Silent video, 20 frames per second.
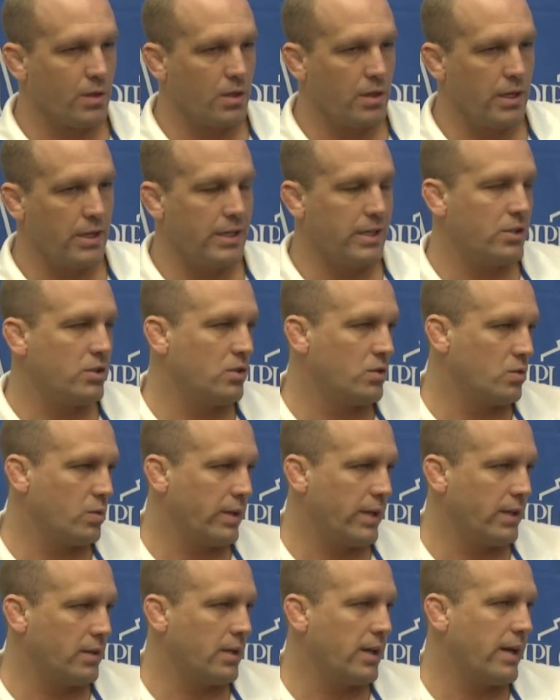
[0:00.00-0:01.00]
any issues we
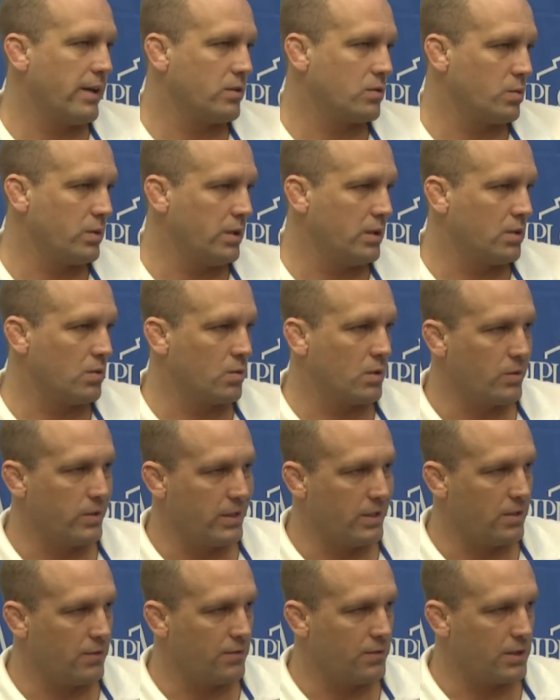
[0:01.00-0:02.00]
had last week and what we
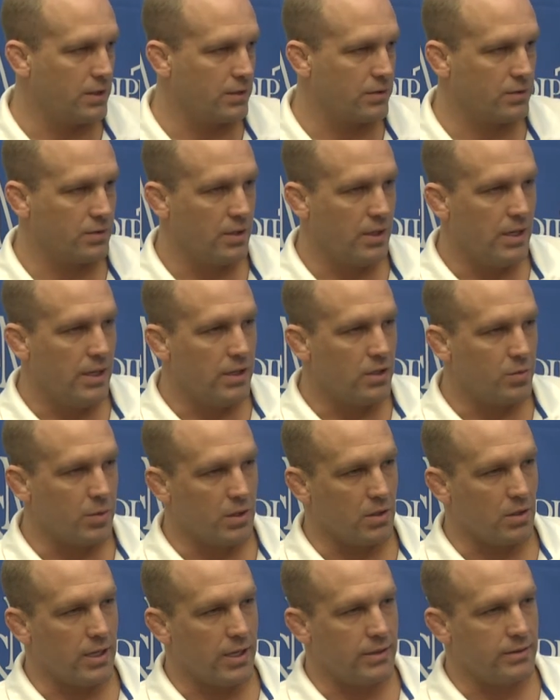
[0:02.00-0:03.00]
need to fix.
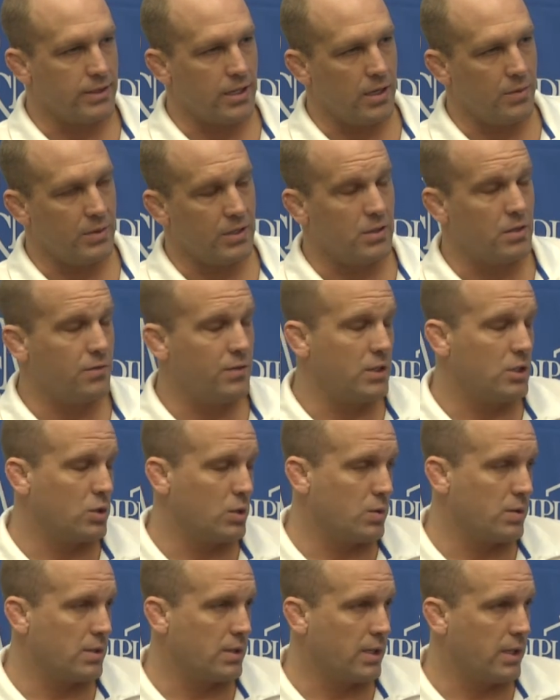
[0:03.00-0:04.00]
Spend a lot of time individually
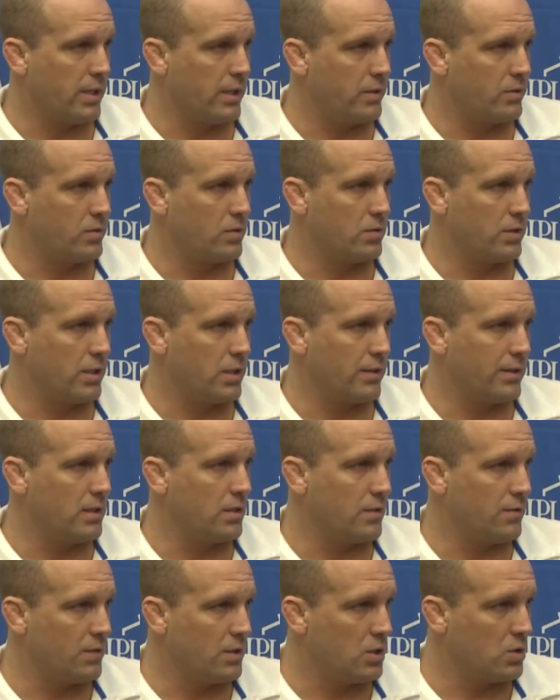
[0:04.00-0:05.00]
with guys, a lot of
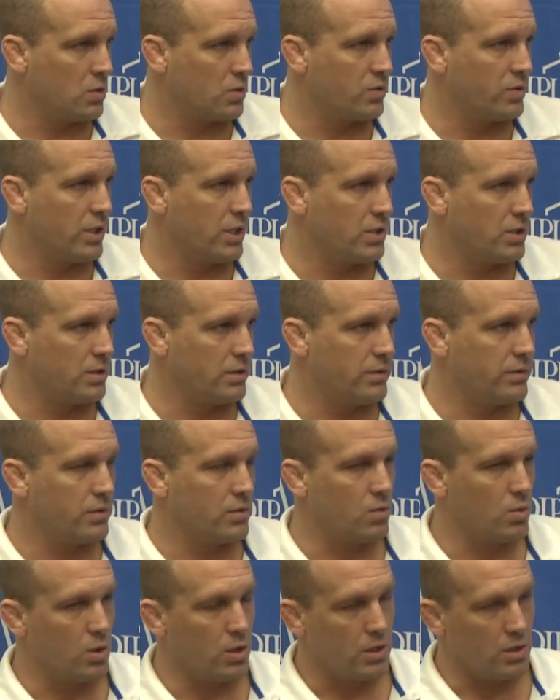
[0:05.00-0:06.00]
individual
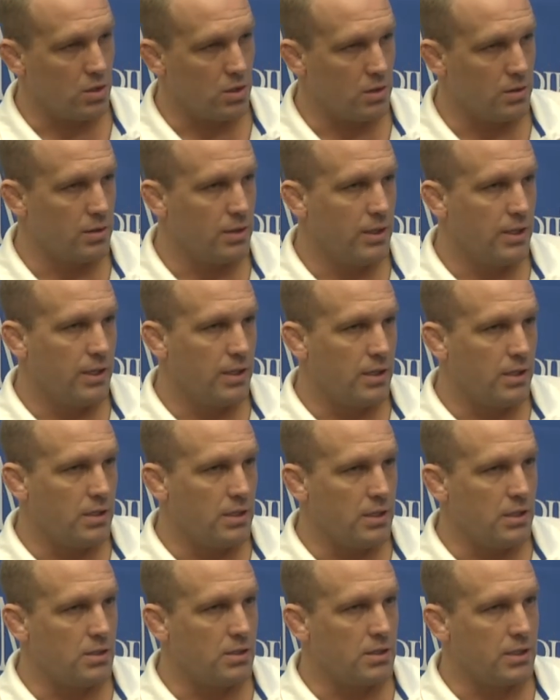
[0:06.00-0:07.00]
sessions, working on
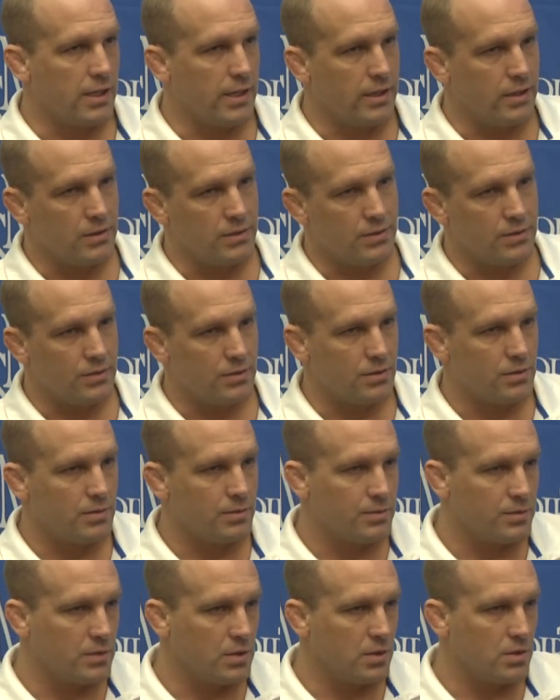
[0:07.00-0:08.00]
each guy's,
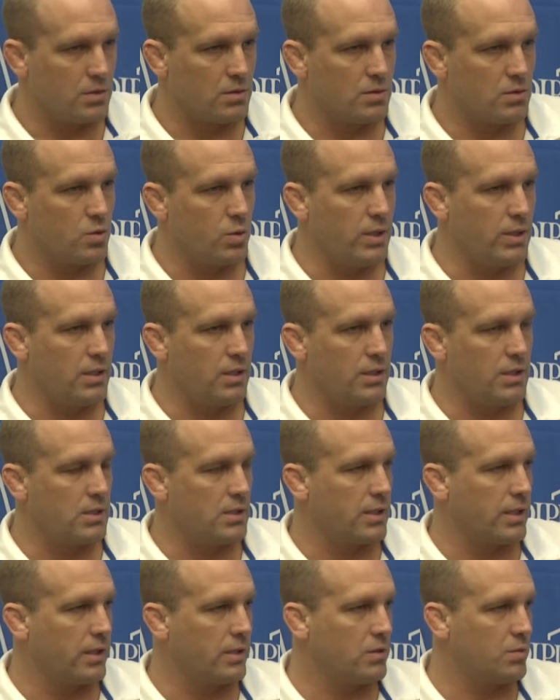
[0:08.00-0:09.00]
tweaking
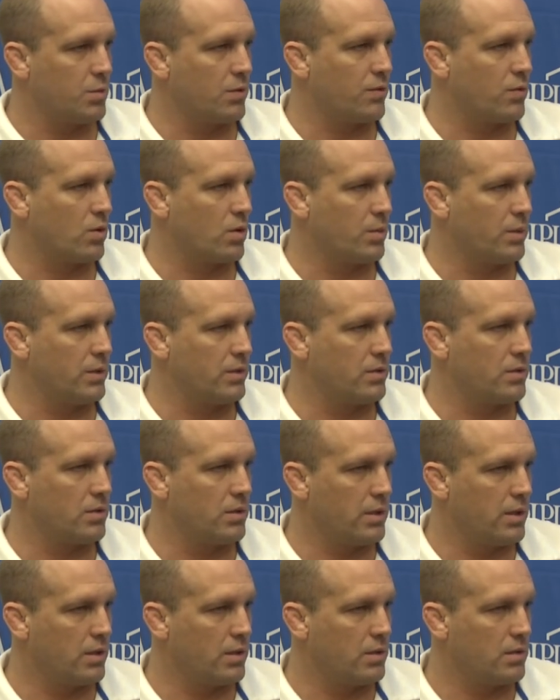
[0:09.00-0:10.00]
each guy's performance
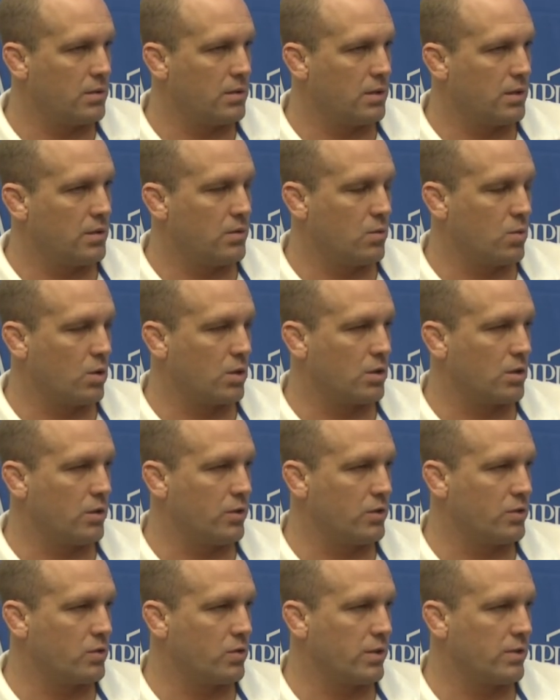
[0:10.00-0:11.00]
and working on
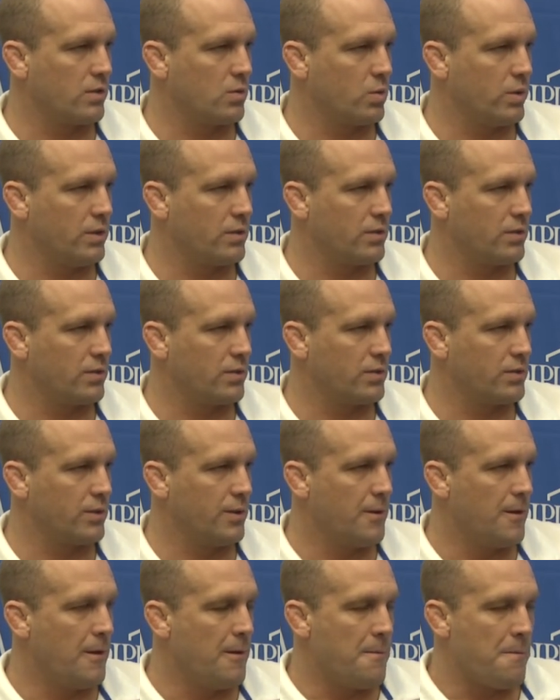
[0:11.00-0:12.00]
their strengths and weaknesses.
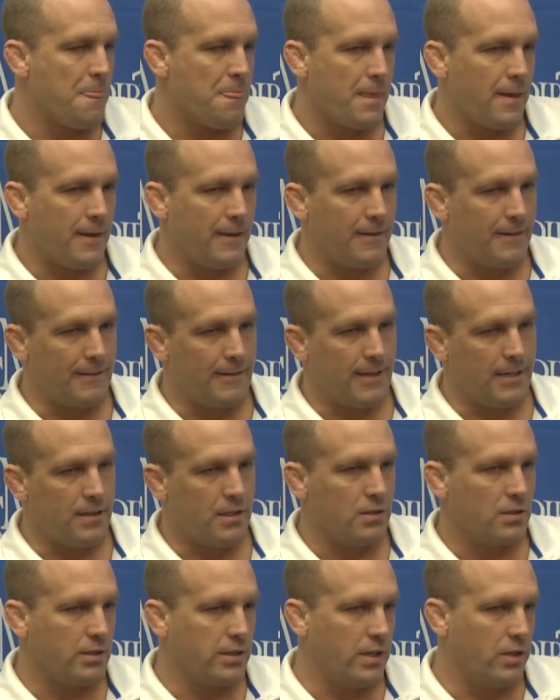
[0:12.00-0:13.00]
And I
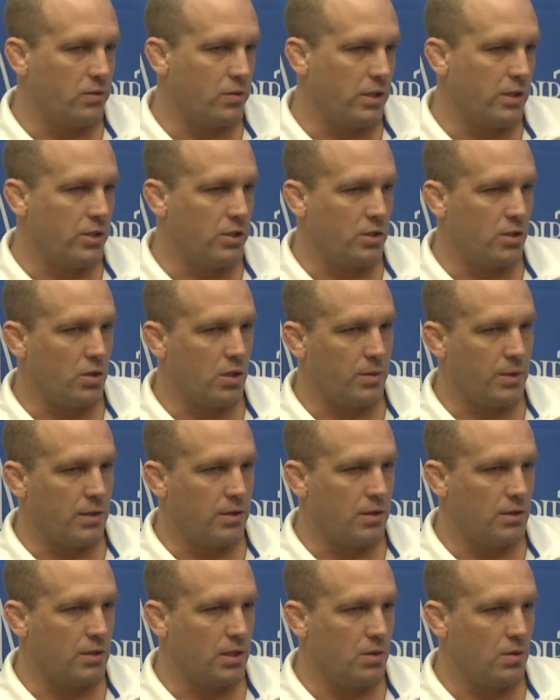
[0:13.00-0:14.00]
think our guys are ready to show up. I
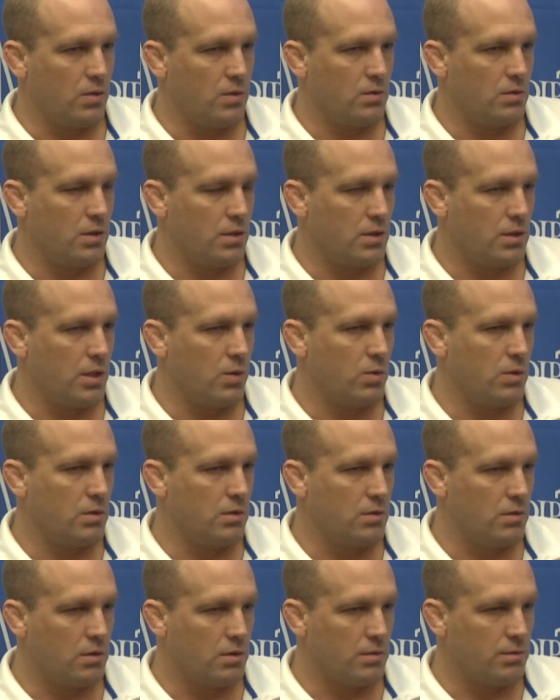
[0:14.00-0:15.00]
think they would,